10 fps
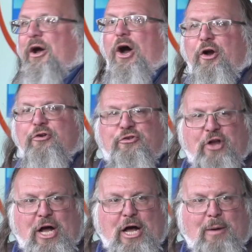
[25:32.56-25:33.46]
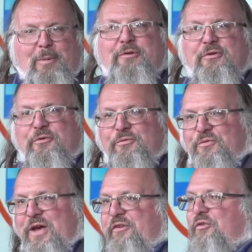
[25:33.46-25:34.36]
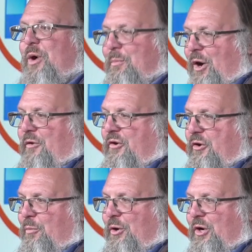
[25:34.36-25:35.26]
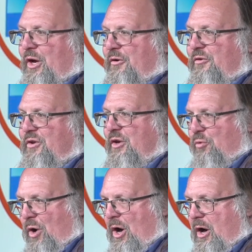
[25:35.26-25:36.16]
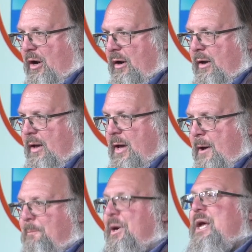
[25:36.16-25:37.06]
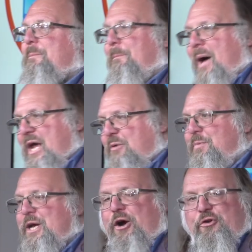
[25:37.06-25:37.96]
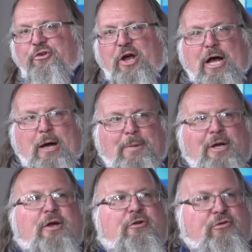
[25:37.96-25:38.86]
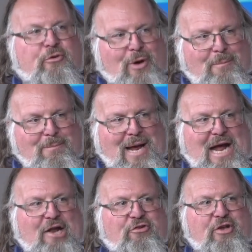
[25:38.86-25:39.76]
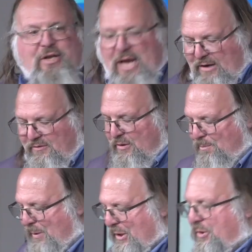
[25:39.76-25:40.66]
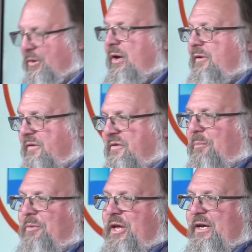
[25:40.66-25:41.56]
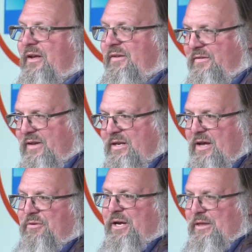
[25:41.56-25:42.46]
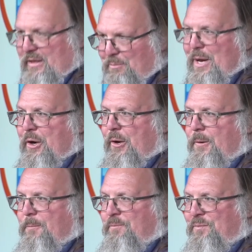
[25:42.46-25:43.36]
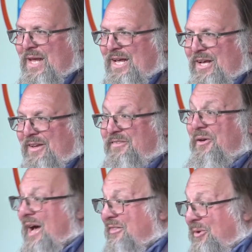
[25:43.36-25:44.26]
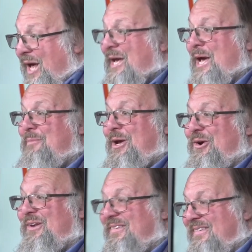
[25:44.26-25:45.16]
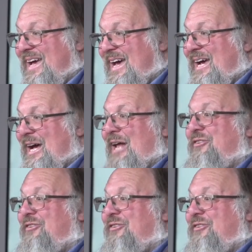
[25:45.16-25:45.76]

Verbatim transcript: our job to fix what Mark Zuckerberg and others did wrong, but it might be our job to imagine and to build something significantly better. So that's what I came here to say and